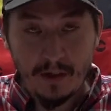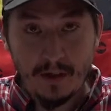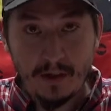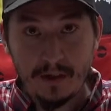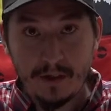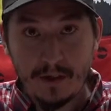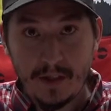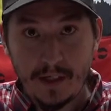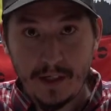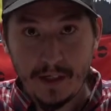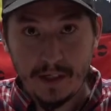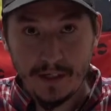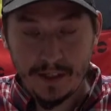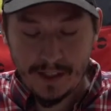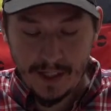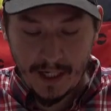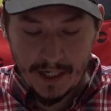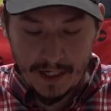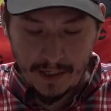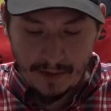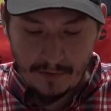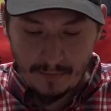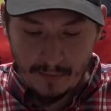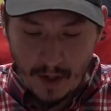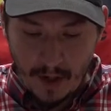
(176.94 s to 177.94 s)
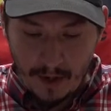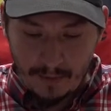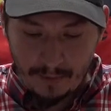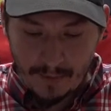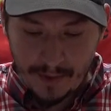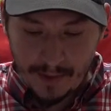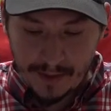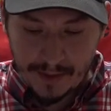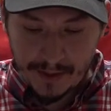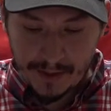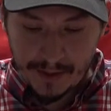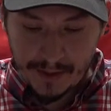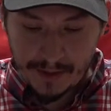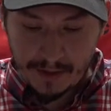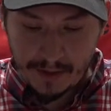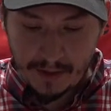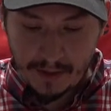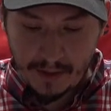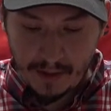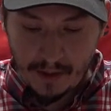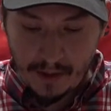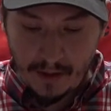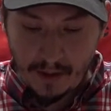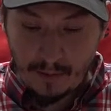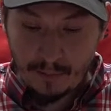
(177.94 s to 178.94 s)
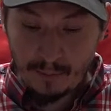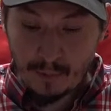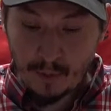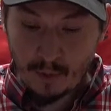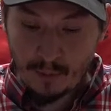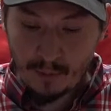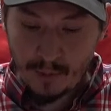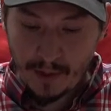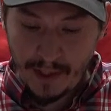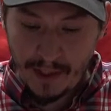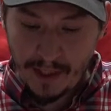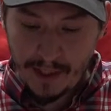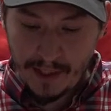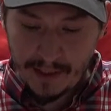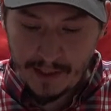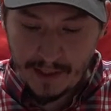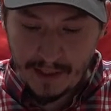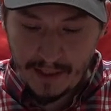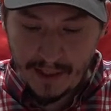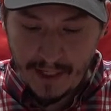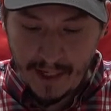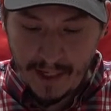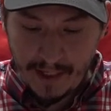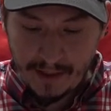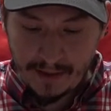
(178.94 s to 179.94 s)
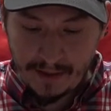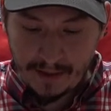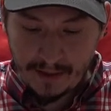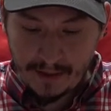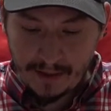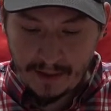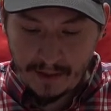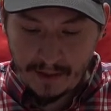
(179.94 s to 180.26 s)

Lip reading: The Executive Office, appropriated to date,